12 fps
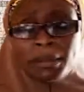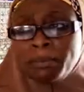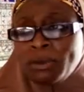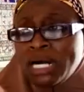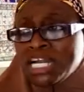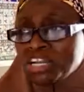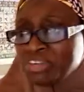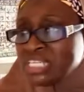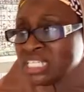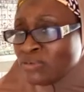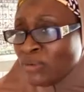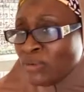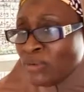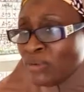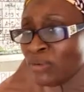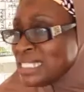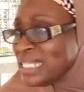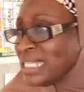people are greedy, when they
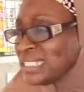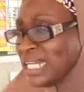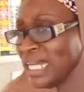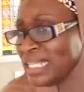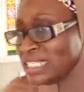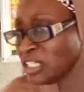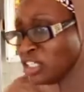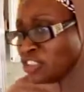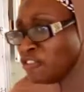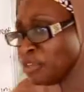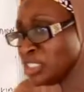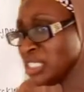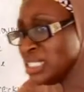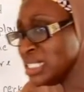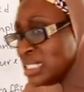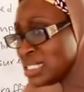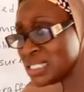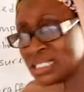see that, there's a lot of money in
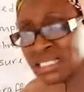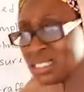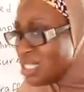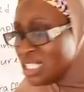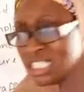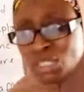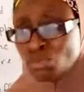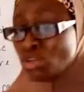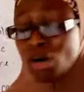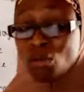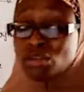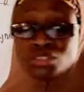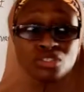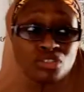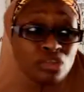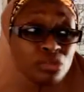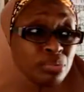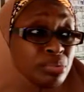this, they will not want to
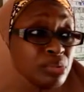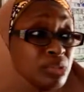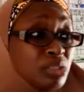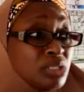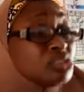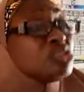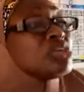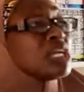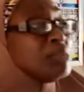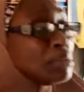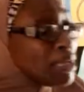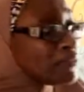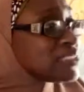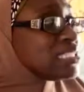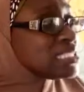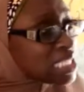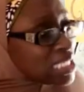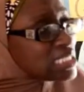stop. They say, okay, maybe after
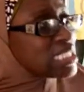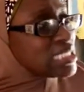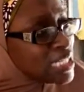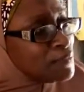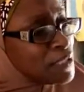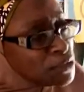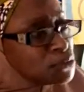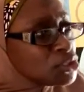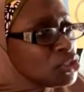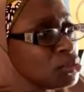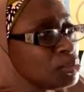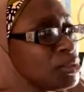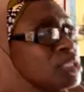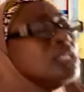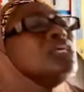this last assignment we'll stop.